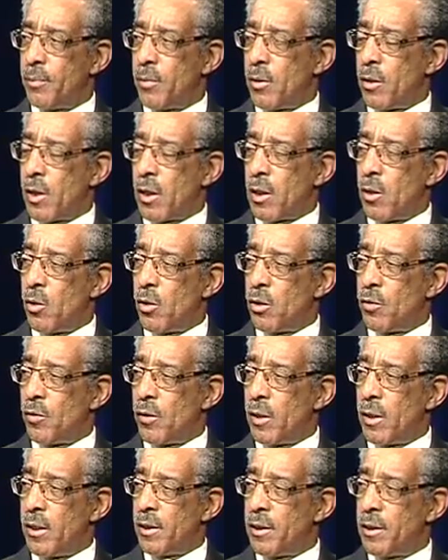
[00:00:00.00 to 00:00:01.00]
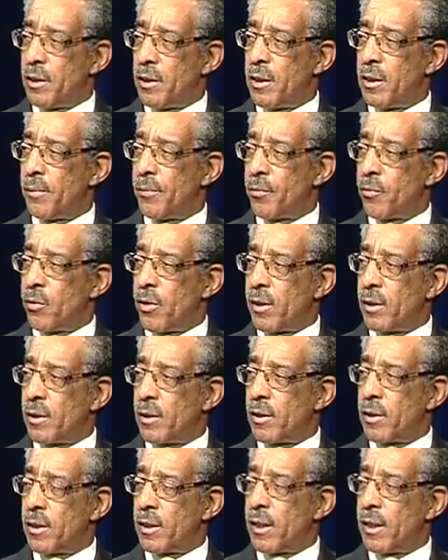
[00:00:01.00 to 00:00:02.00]
or clergy relationship throughout the
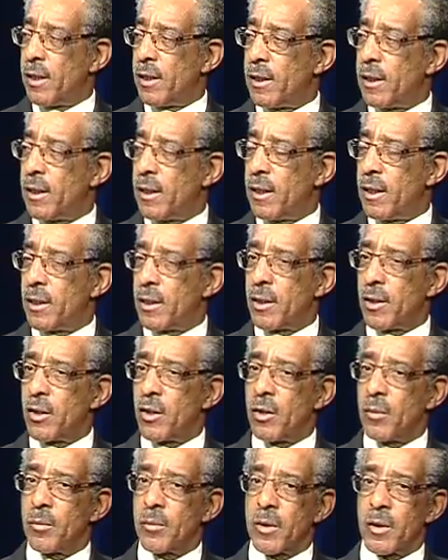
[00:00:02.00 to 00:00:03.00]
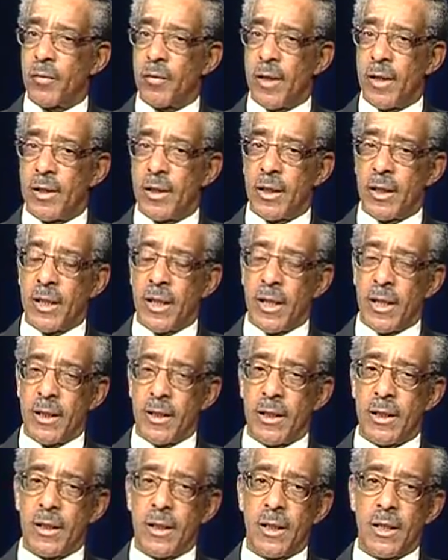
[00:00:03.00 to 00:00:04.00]
state in terms of
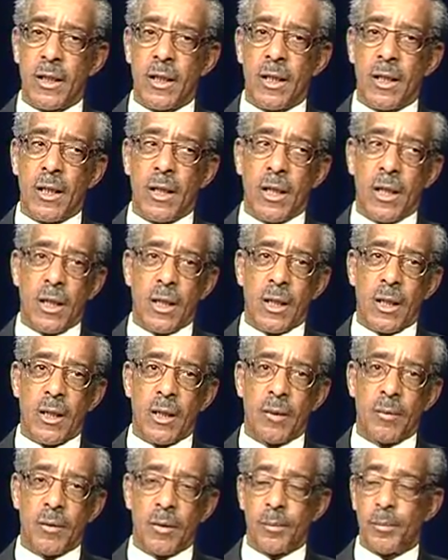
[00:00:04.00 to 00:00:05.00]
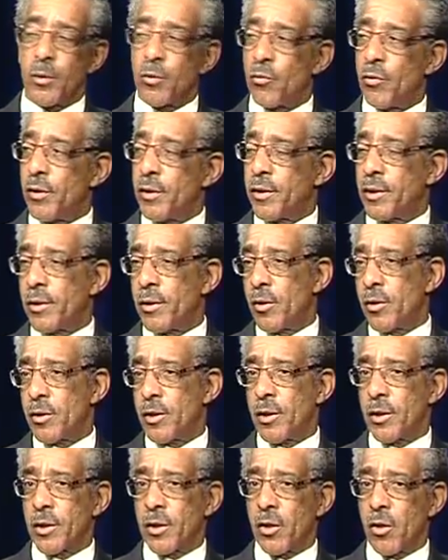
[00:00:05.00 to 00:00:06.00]
educating the parishioners,
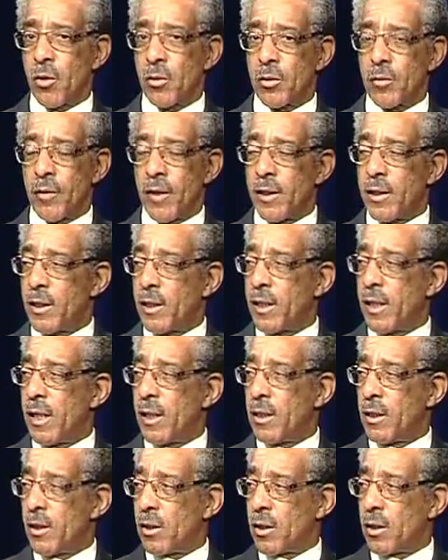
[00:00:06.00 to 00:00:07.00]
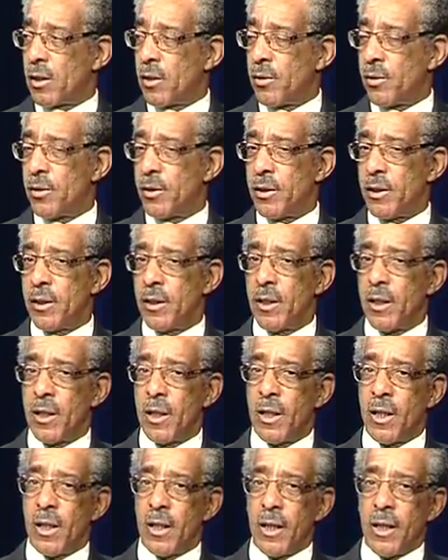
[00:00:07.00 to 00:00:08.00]
in terms of educating the clergy,
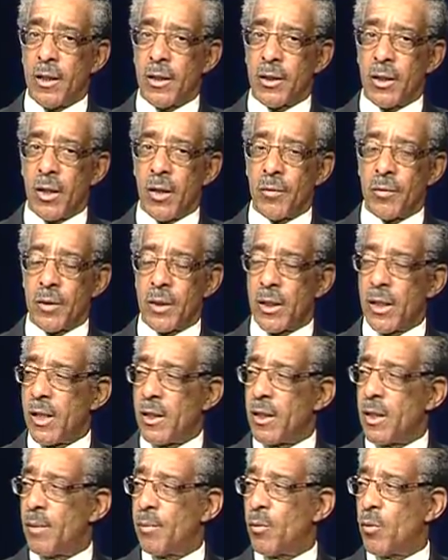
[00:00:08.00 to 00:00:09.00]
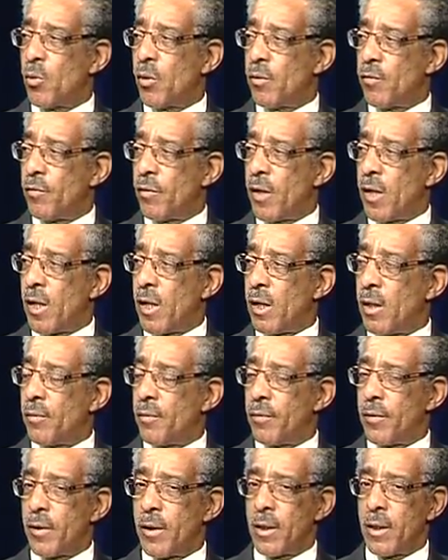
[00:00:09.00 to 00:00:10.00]
in terms of getting them more involved,
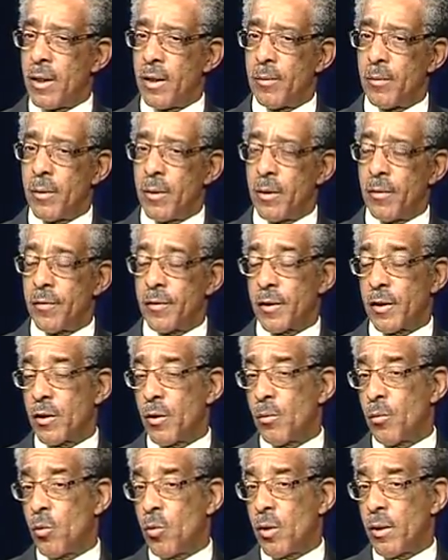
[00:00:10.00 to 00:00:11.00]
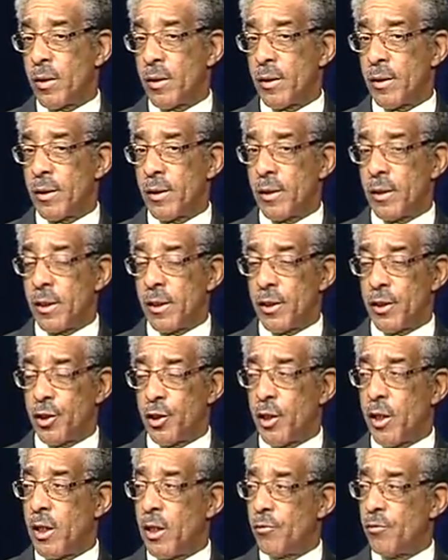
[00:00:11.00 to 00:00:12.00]
if it's no more than just
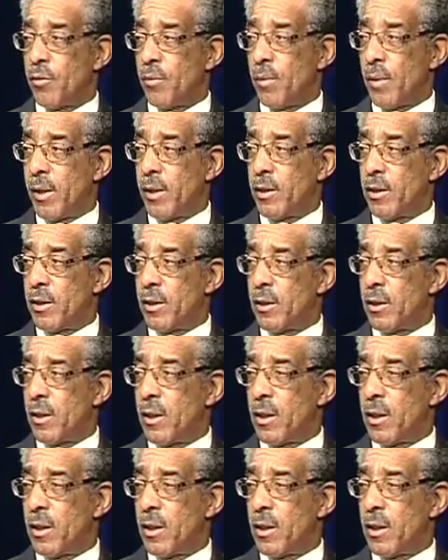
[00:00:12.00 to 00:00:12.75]
sharing information